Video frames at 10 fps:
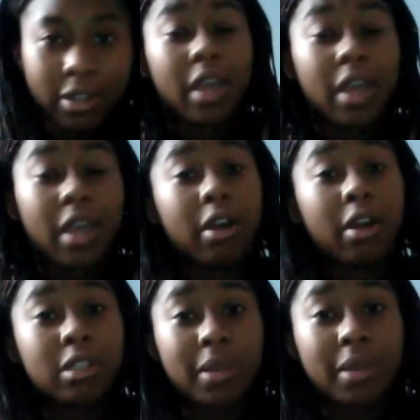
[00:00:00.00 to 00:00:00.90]
And also
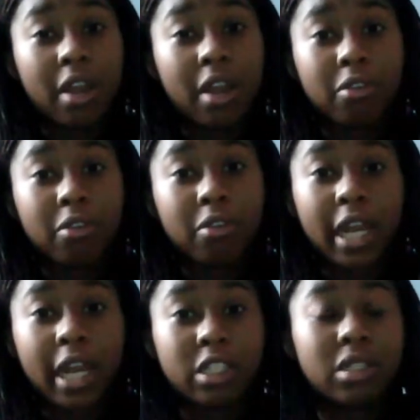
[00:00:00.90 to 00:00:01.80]
be careful that it
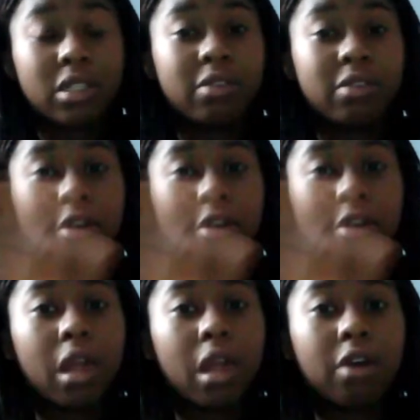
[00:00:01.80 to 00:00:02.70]
just doesn't fall
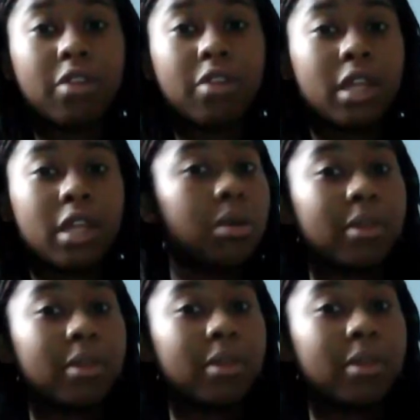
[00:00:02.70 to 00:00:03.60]
off into
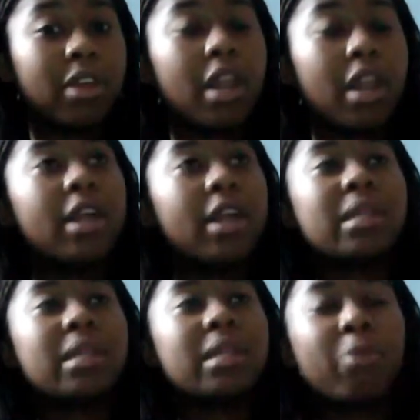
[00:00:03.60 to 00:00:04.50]
oblivion in
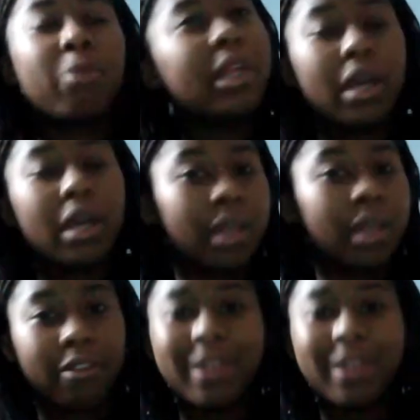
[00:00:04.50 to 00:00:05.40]
some really
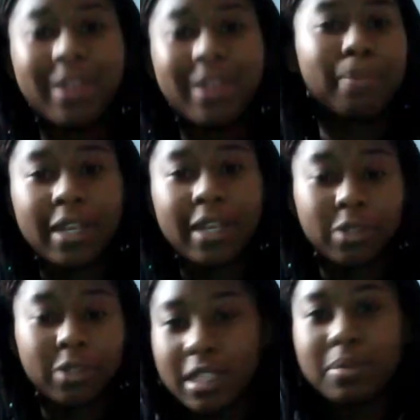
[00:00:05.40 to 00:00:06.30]
inconvenient place which
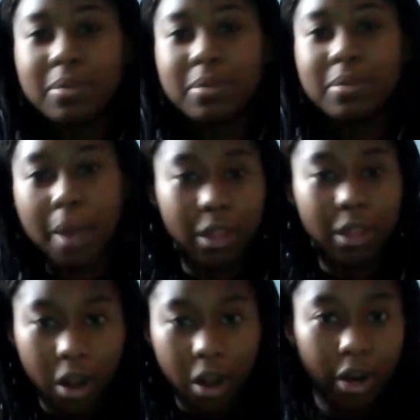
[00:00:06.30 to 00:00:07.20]
ends up stopping the
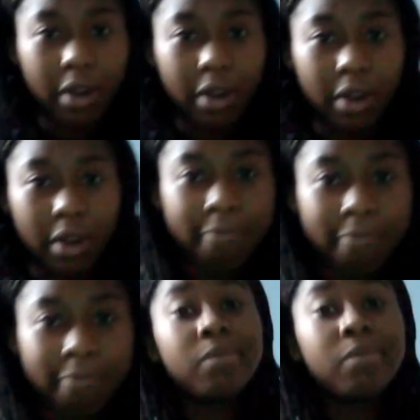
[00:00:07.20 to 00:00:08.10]
car.
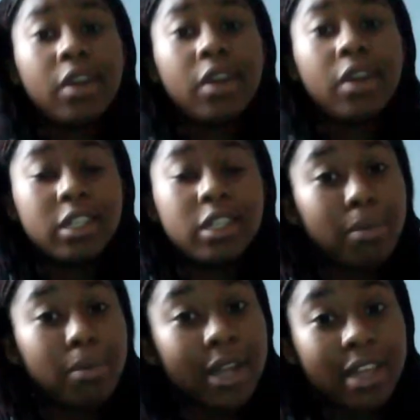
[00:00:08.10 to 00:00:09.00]
Alright, so
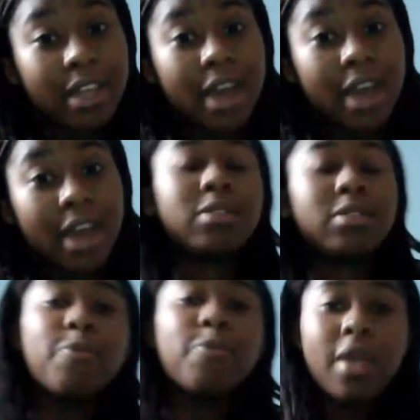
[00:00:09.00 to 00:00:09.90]
back to that axle.
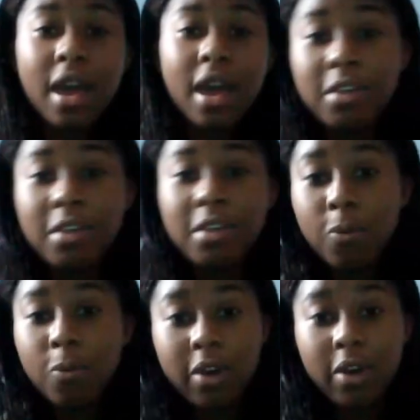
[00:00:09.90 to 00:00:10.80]
Having
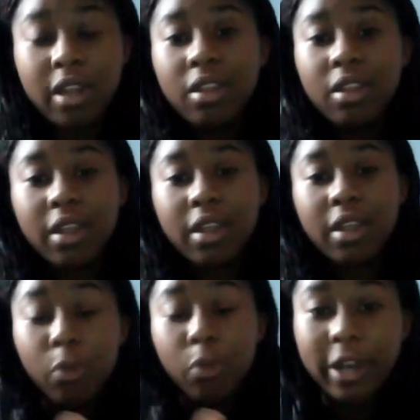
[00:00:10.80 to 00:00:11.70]
wood and
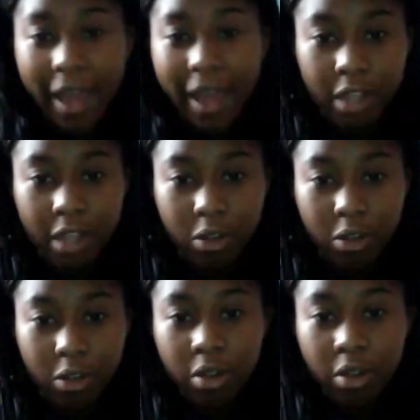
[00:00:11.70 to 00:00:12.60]
wooden axle
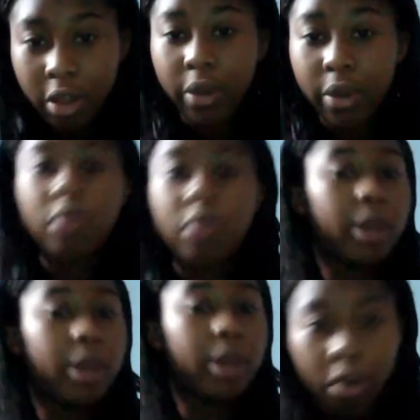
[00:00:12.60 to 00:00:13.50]
going through wooden
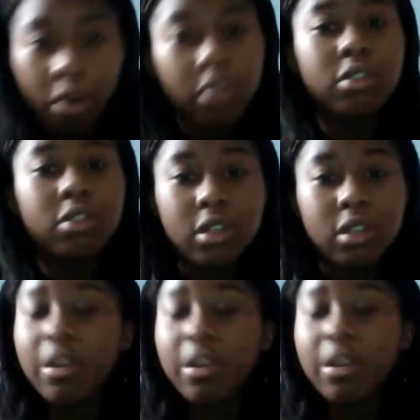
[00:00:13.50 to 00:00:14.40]
holes is a
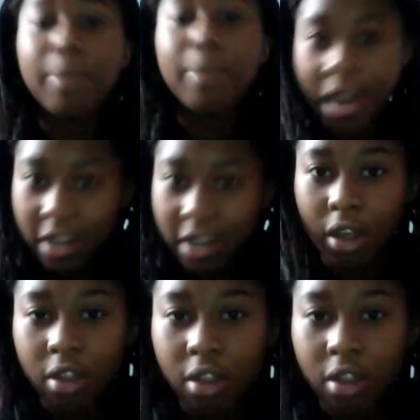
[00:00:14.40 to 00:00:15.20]
very bad idea.